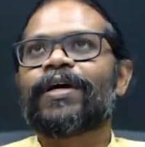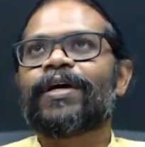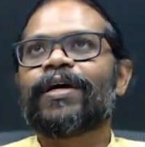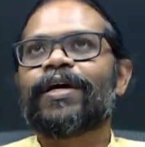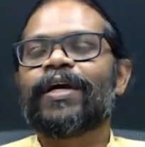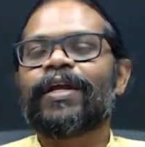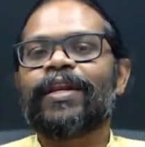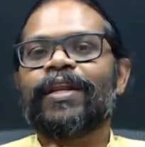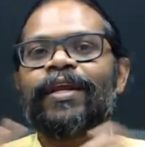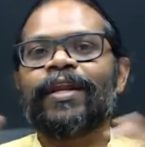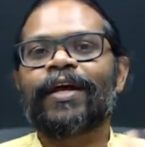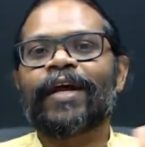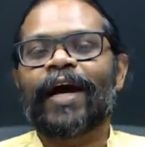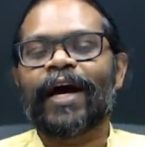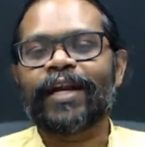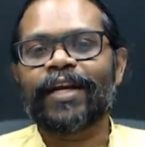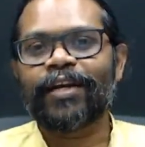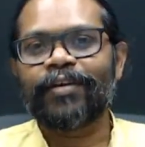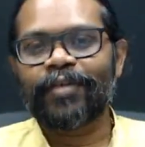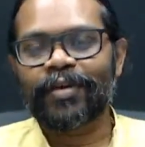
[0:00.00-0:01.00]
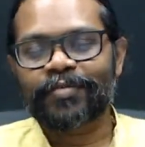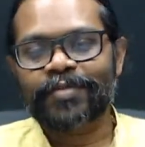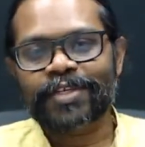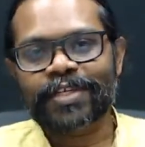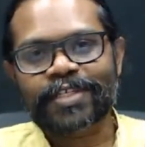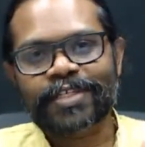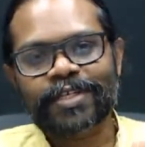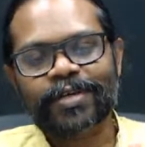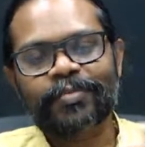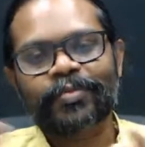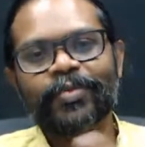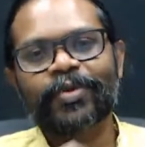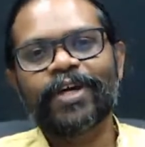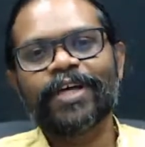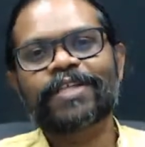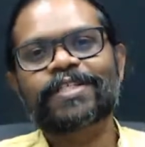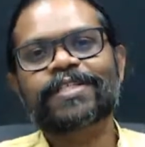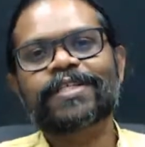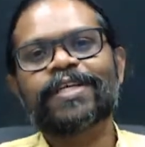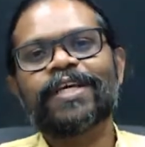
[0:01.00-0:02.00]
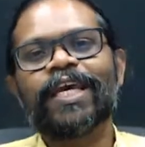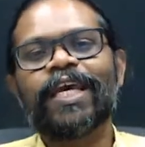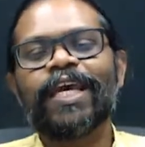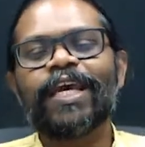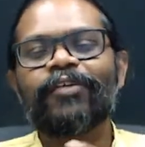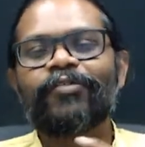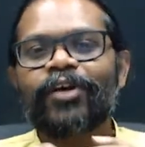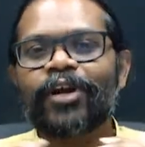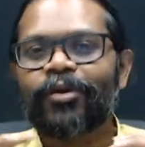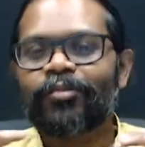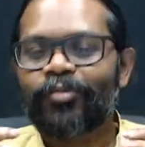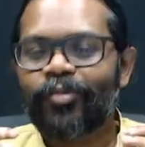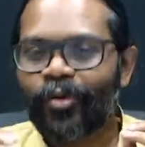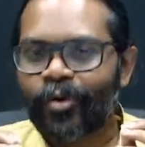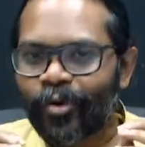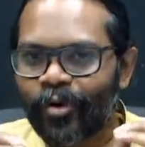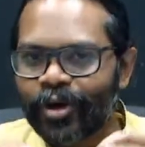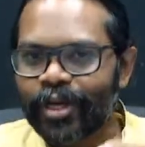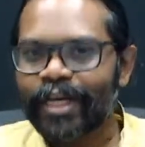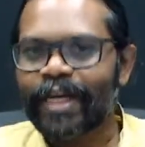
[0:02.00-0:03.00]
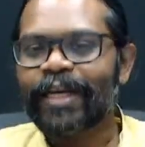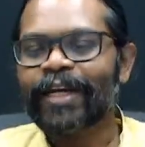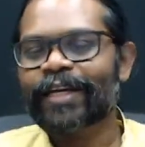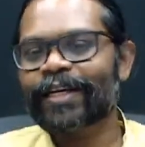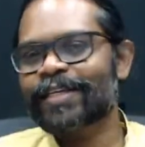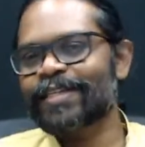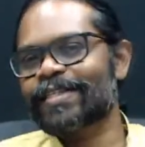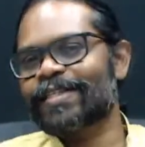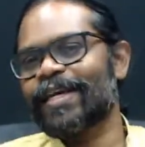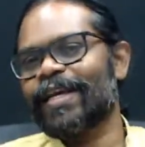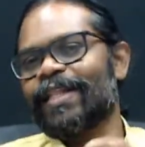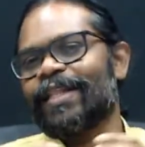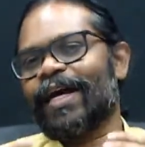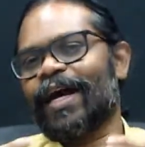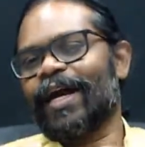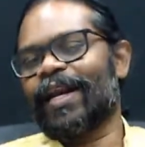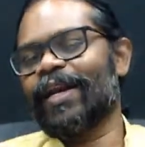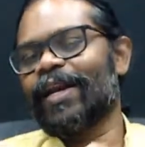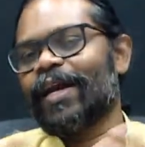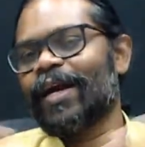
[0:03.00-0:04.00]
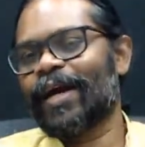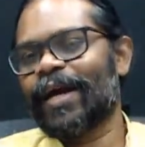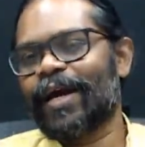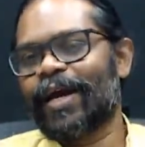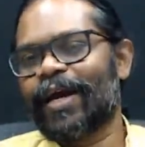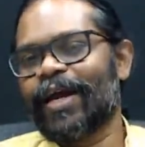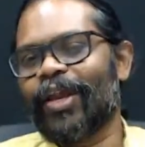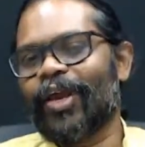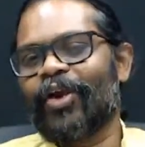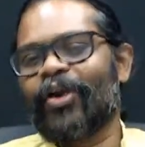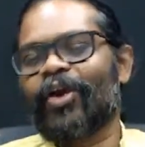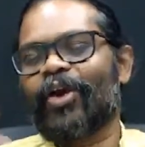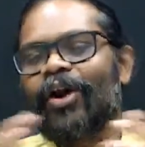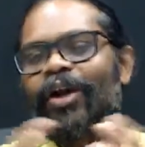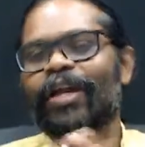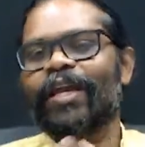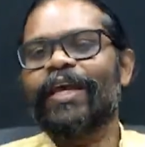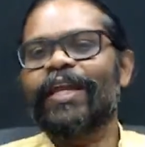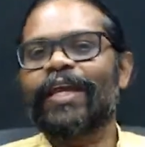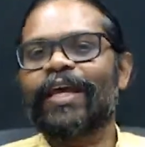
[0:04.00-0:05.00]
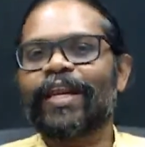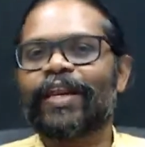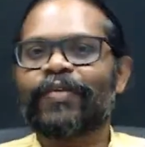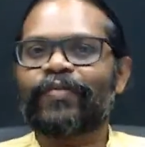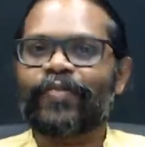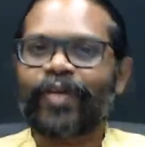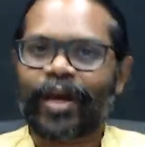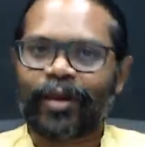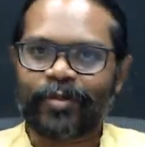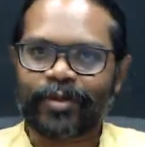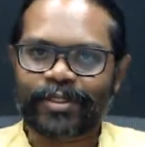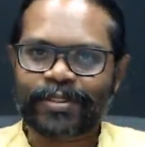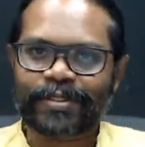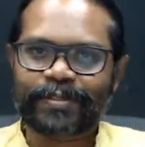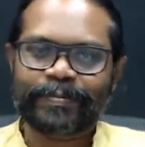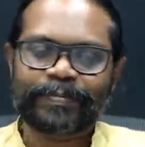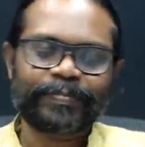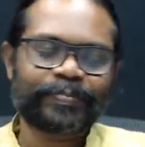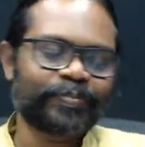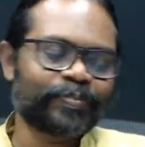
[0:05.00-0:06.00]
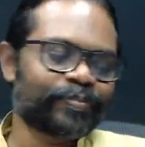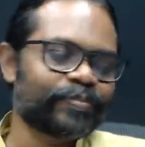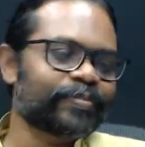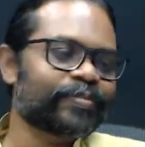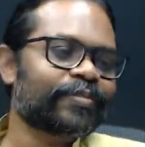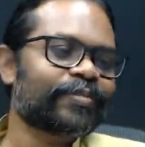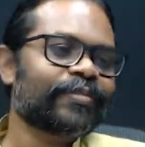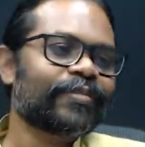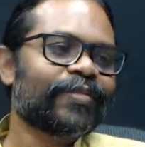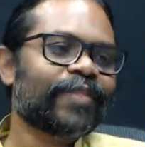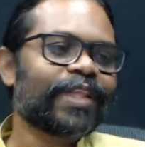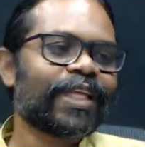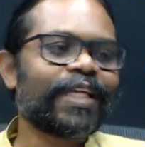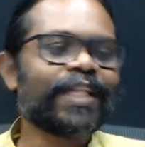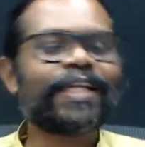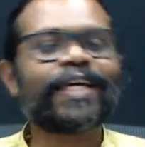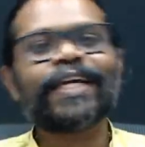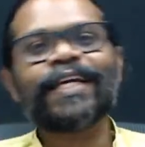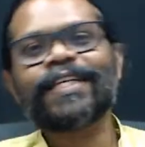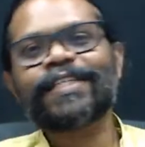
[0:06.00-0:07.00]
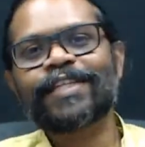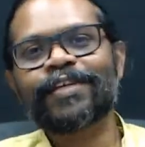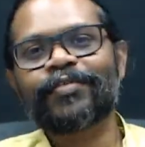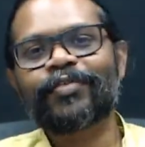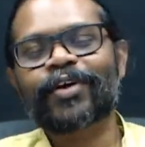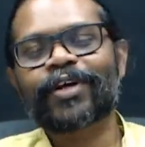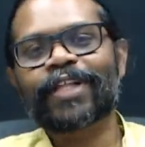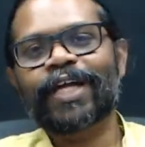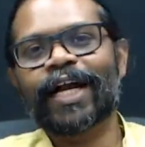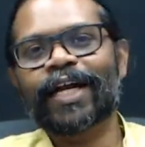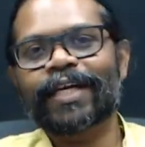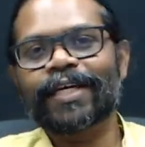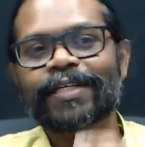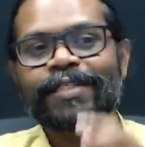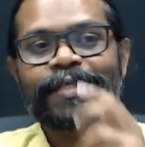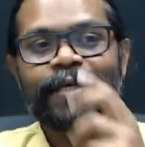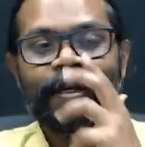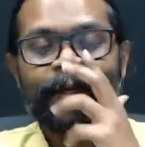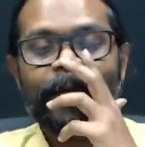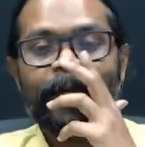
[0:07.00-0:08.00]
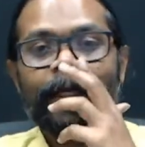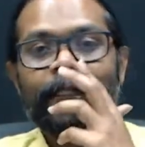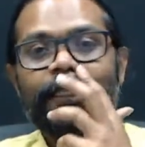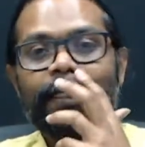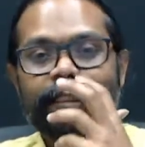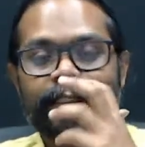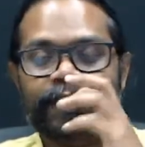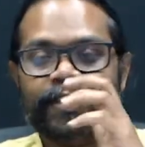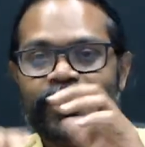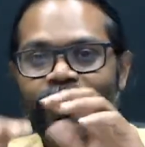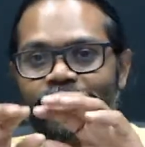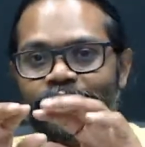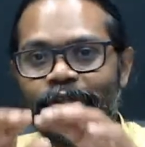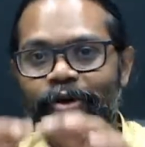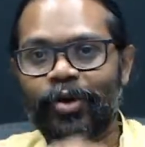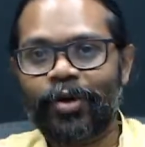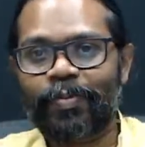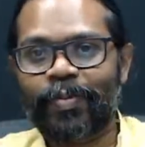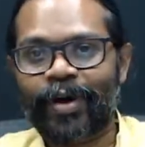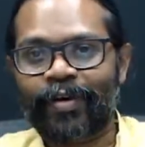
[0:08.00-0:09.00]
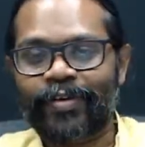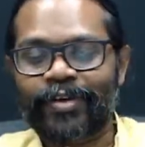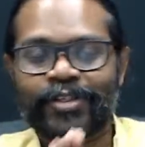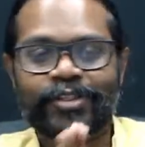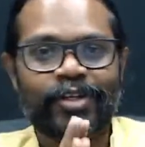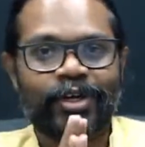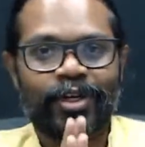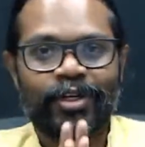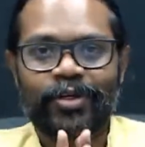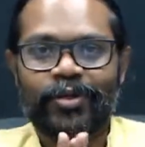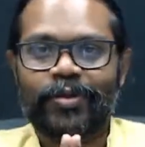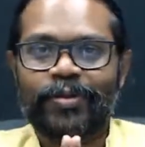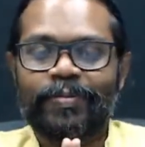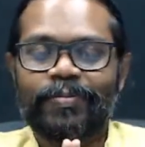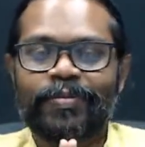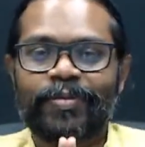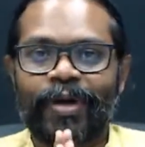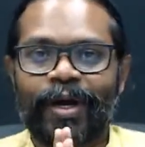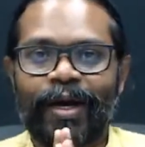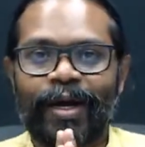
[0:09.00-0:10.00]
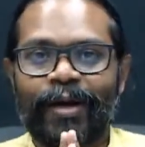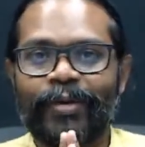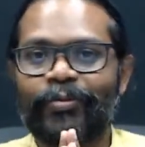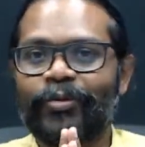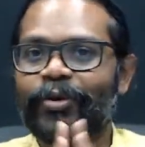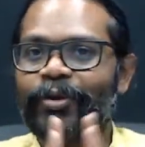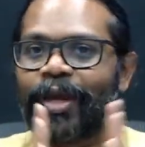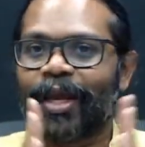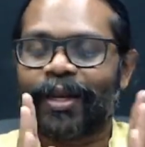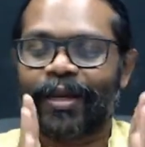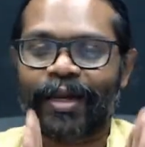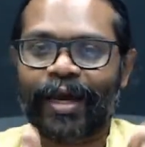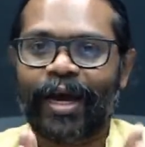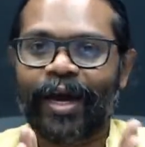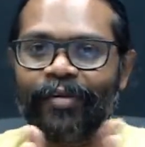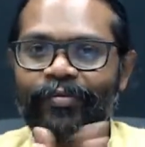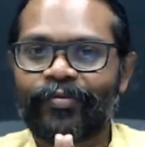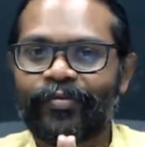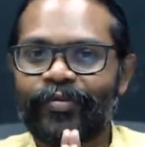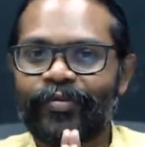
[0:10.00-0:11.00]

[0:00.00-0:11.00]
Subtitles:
in guided wave system is even more interesting than nonlinear in fibers. The reason for that is this threshold powers are low. You can have